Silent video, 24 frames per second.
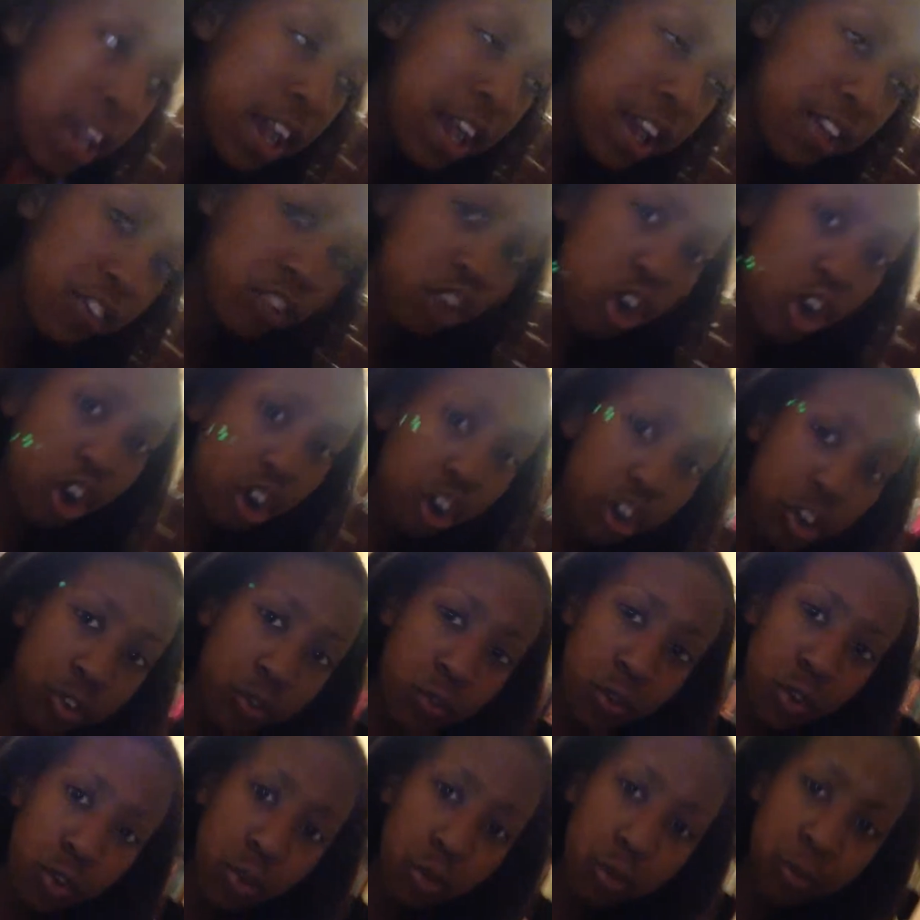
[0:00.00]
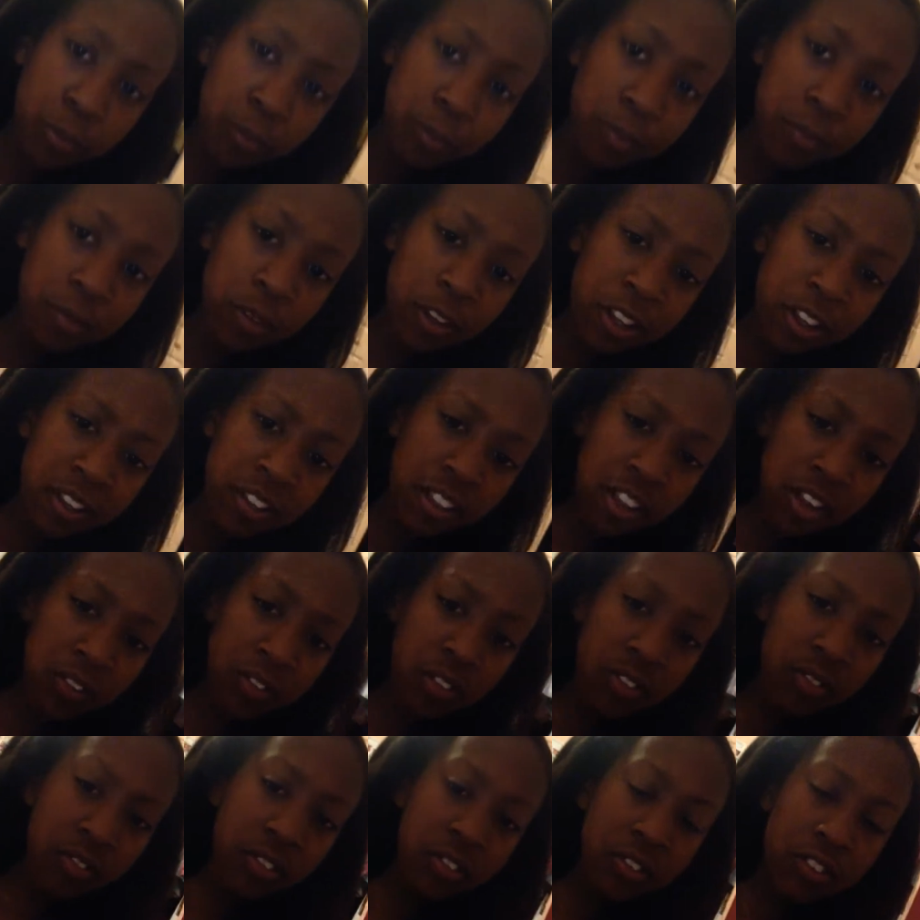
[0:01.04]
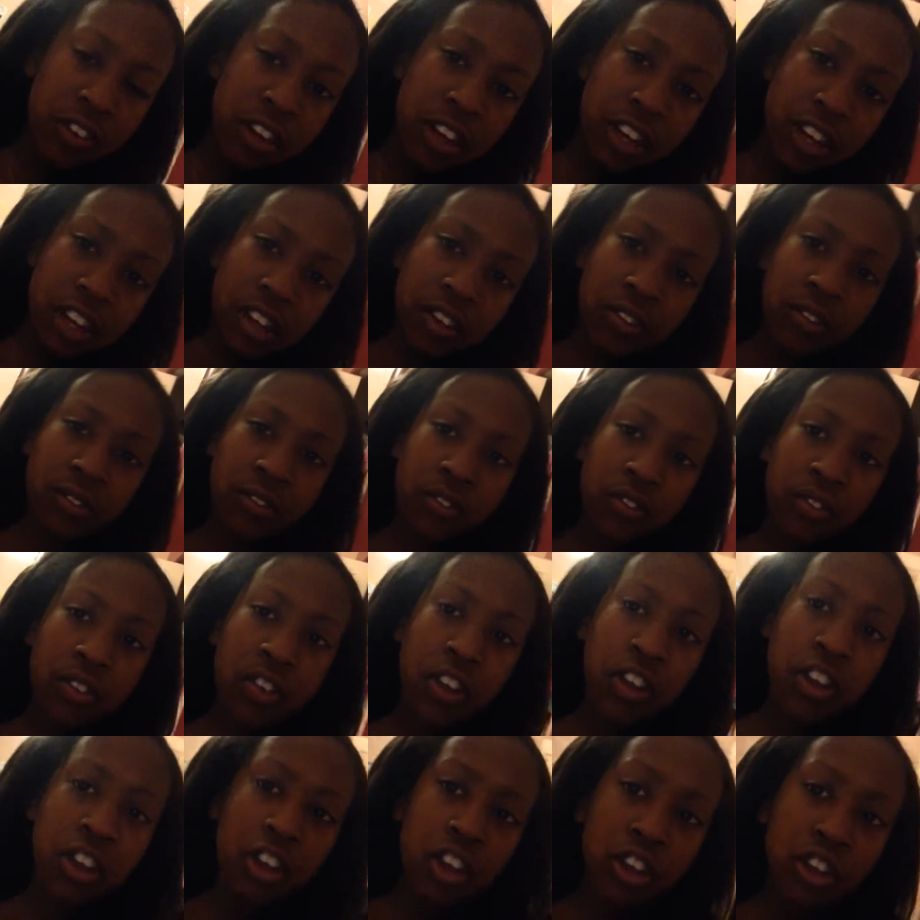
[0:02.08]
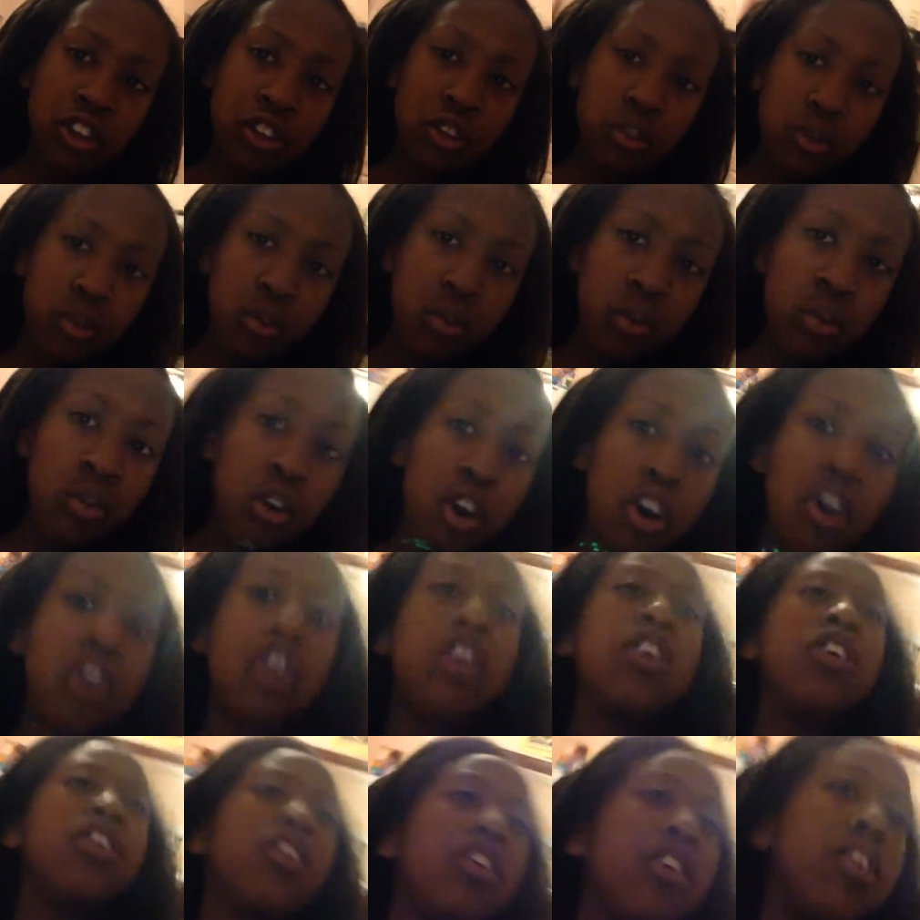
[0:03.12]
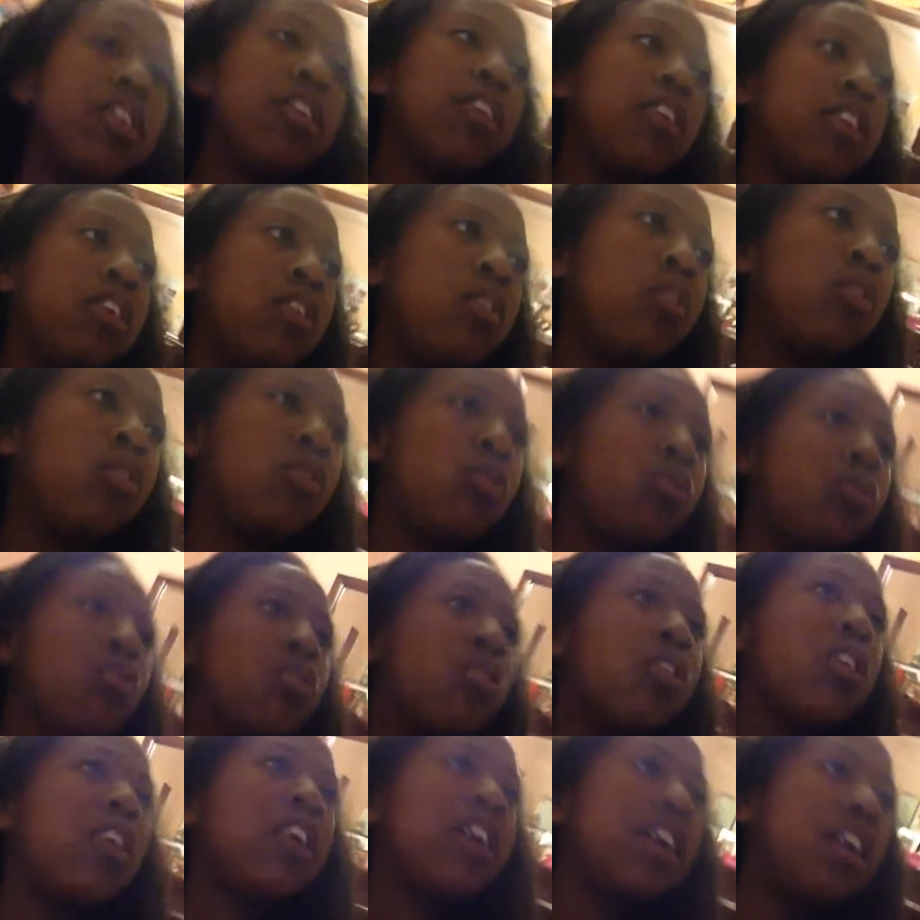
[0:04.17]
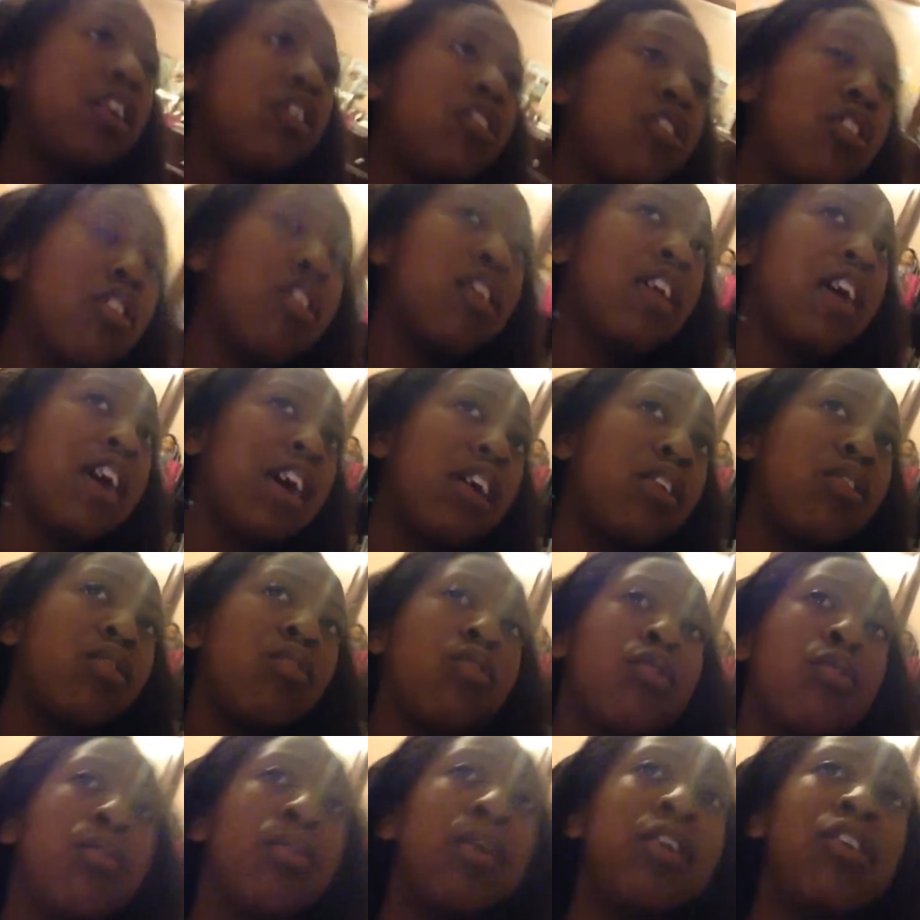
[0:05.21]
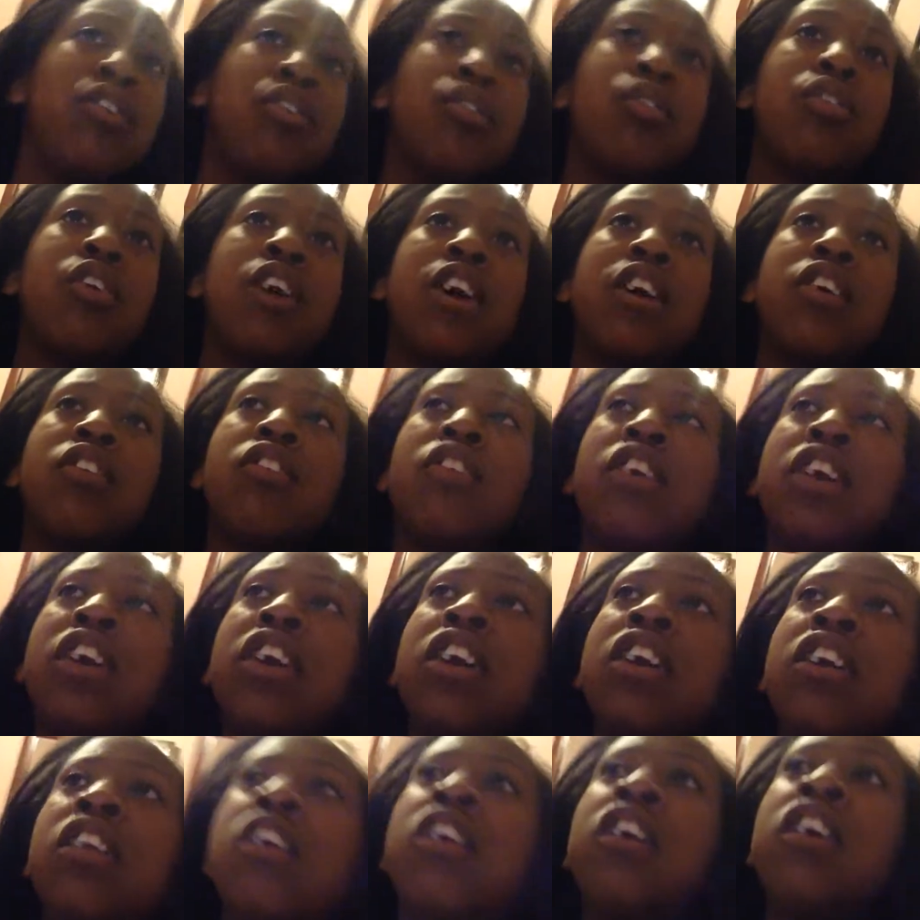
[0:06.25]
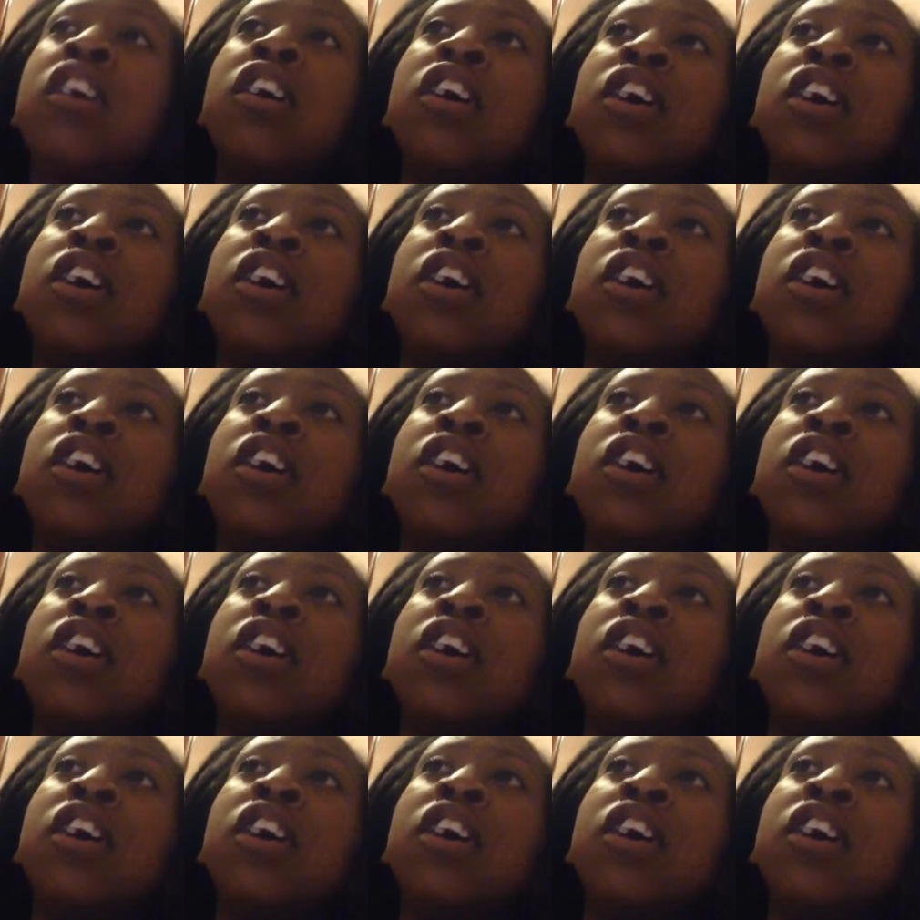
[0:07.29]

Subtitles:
In the art room, 7th and 8th use art is usually in your classroom until that grade.